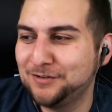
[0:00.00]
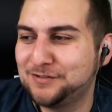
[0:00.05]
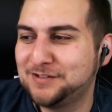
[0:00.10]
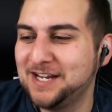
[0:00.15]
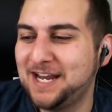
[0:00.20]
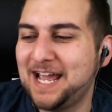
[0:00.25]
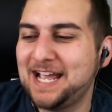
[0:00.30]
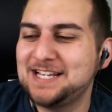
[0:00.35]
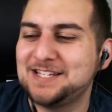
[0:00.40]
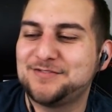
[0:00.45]

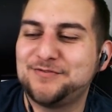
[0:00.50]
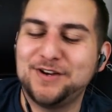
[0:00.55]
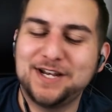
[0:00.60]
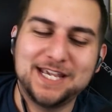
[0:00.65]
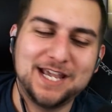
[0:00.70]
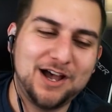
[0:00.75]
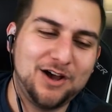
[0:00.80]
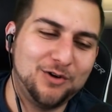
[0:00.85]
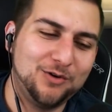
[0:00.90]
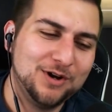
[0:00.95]
Today's
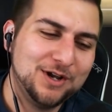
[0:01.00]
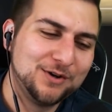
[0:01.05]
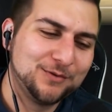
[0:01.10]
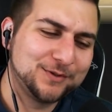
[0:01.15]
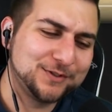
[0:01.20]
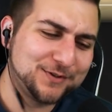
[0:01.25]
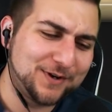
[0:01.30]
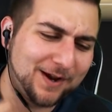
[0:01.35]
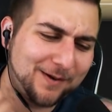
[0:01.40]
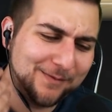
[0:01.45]
video
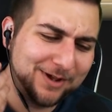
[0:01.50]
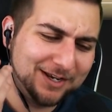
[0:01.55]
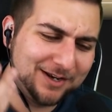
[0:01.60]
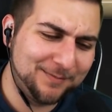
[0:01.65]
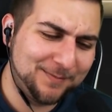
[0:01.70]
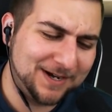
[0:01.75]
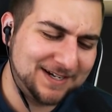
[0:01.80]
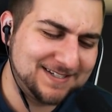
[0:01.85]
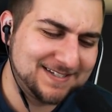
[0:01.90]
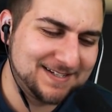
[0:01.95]
was recommended
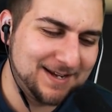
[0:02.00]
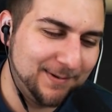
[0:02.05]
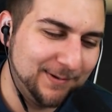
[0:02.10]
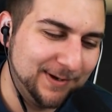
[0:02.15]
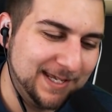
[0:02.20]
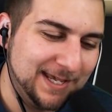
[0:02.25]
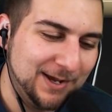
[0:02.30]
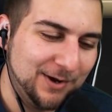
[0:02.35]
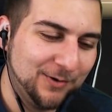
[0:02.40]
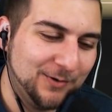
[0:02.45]
by some of
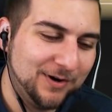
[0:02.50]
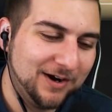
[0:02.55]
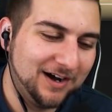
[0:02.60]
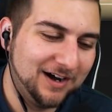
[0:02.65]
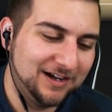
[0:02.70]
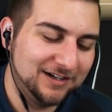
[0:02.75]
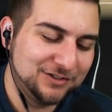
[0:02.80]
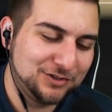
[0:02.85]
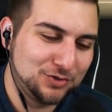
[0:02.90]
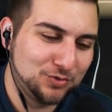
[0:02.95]
you
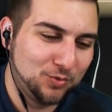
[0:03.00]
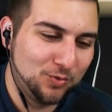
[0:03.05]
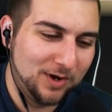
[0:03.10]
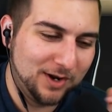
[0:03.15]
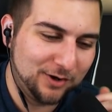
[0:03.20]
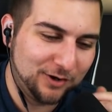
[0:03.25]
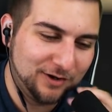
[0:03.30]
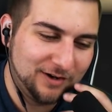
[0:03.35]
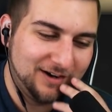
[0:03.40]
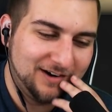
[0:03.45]
on
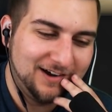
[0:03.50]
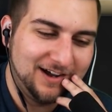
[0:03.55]
Twitter.